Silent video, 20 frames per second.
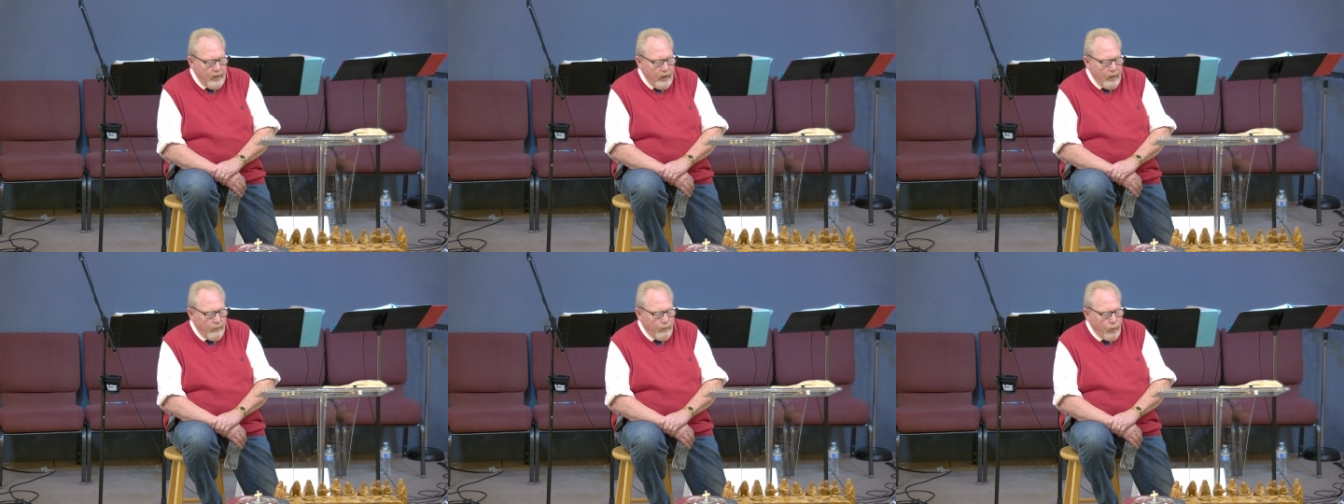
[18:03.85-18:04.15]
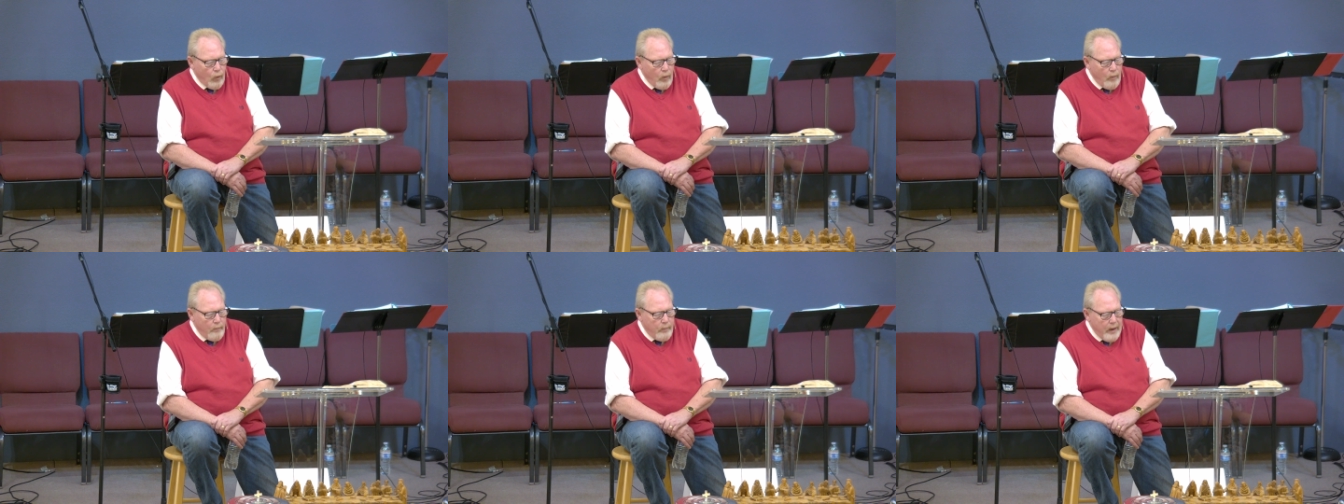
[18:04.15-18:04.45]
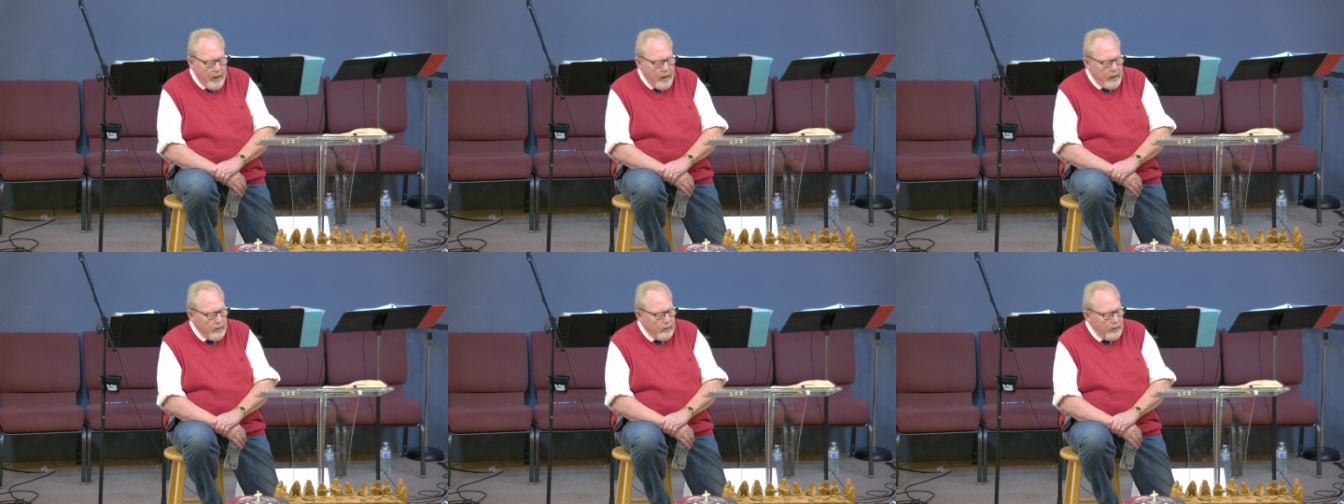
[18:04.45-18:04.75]
therefore
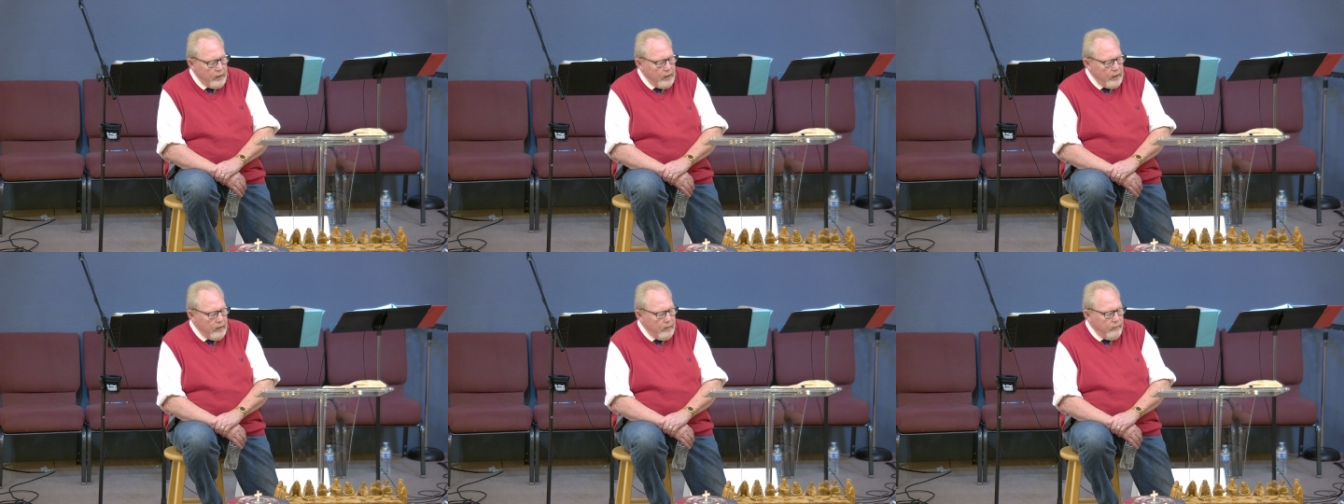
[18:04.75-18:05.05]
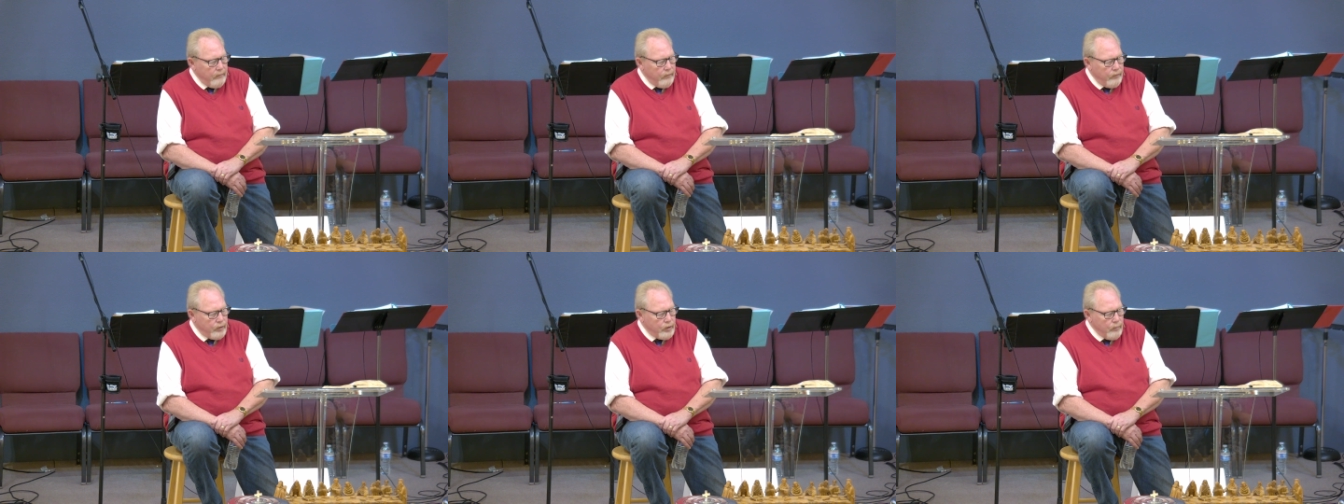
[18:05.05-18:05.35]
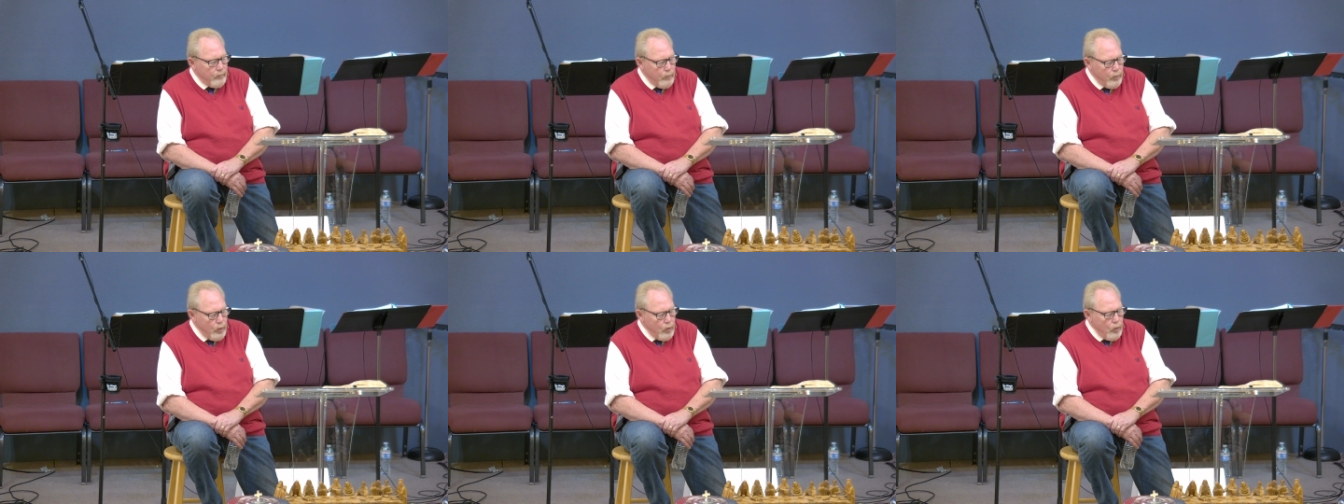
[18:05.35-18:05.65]
beg leave
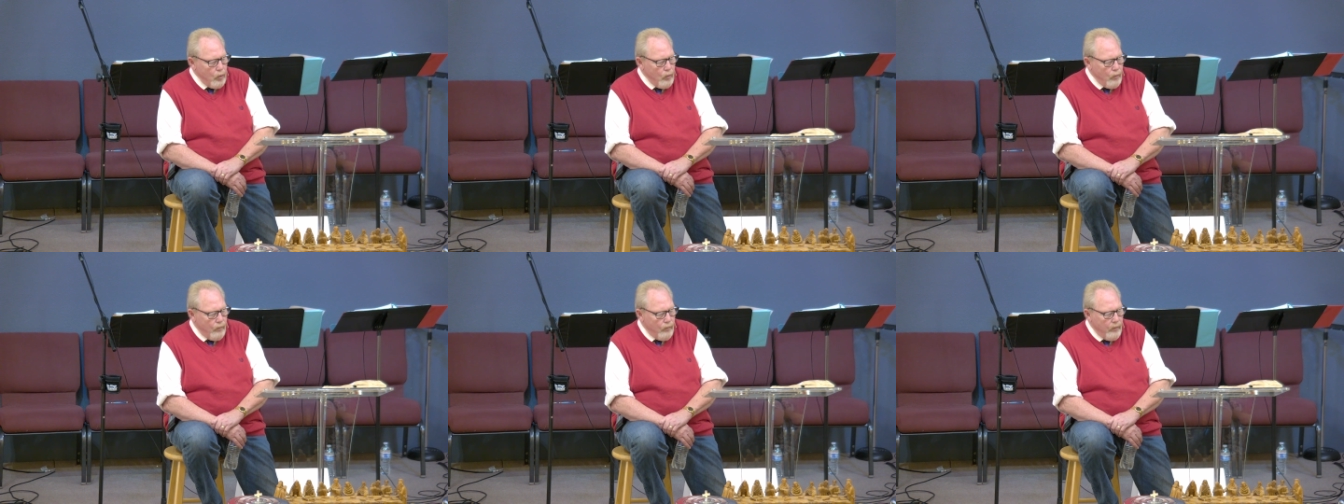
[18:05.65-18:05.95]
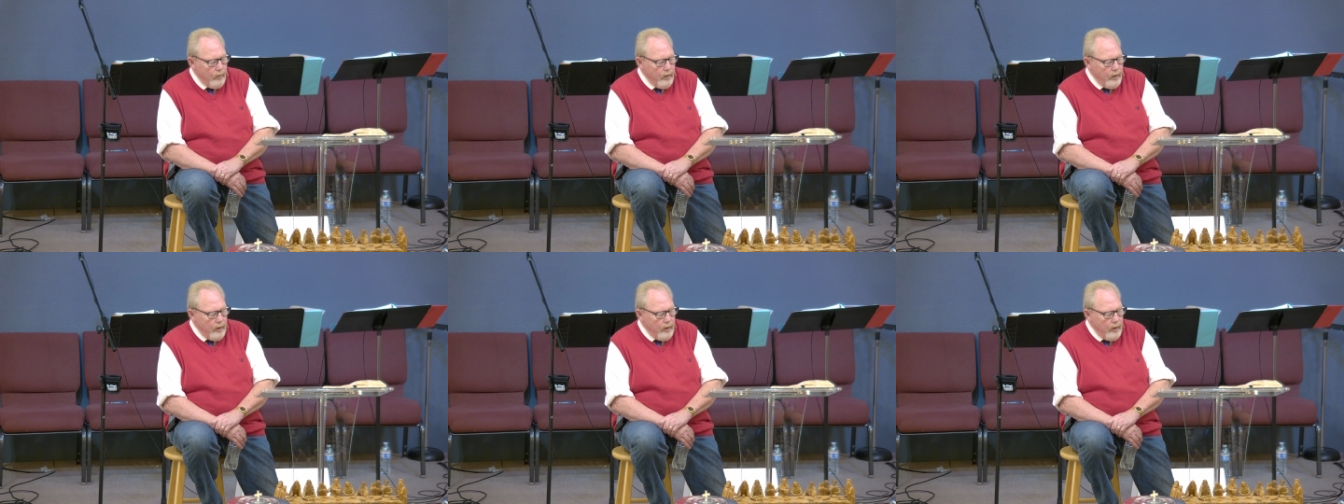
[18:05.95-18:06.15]
to move